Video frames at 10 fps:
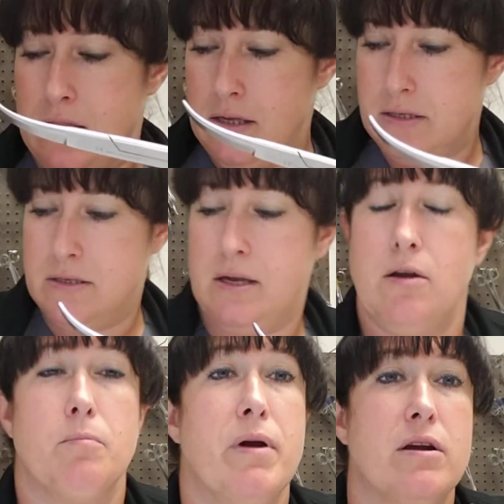Let's
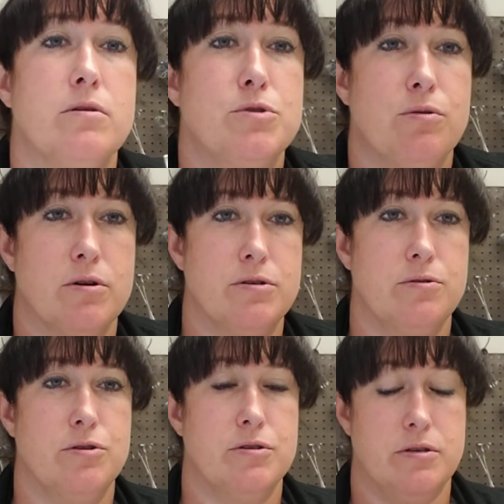compare them to our
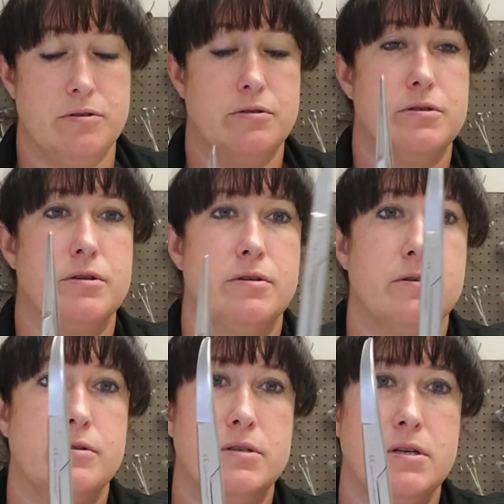suture scissors.
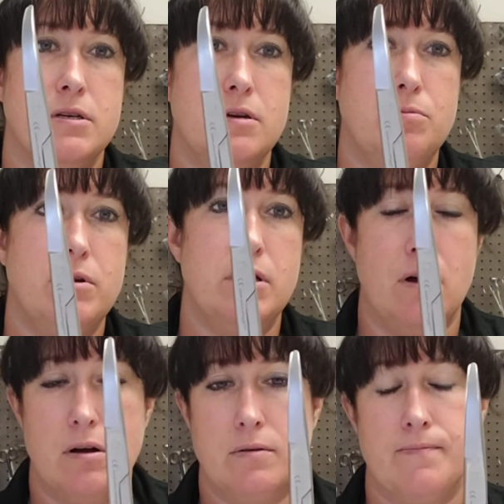See, they're pretty
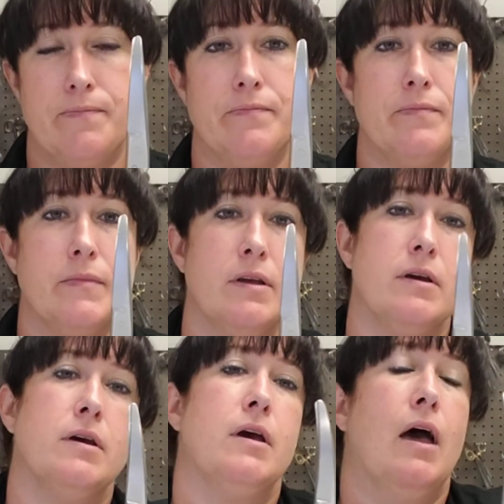long.
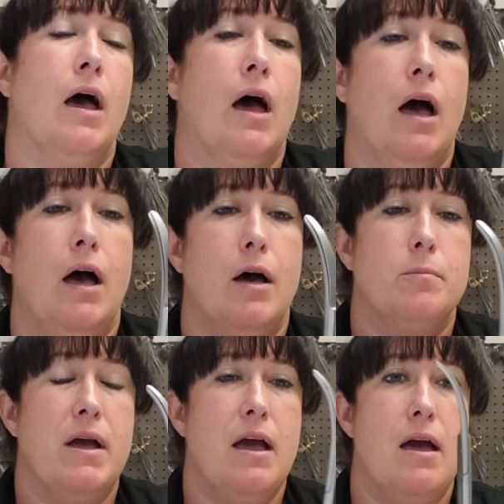
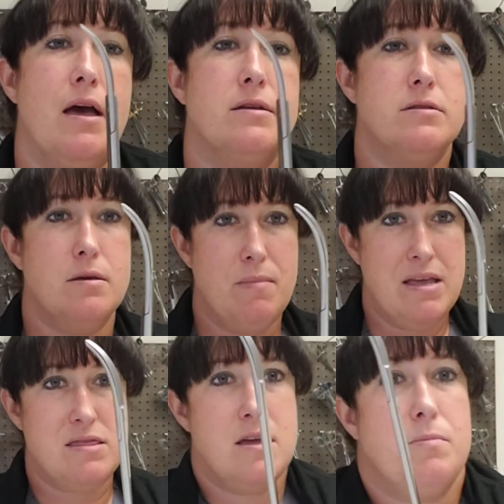And the main thing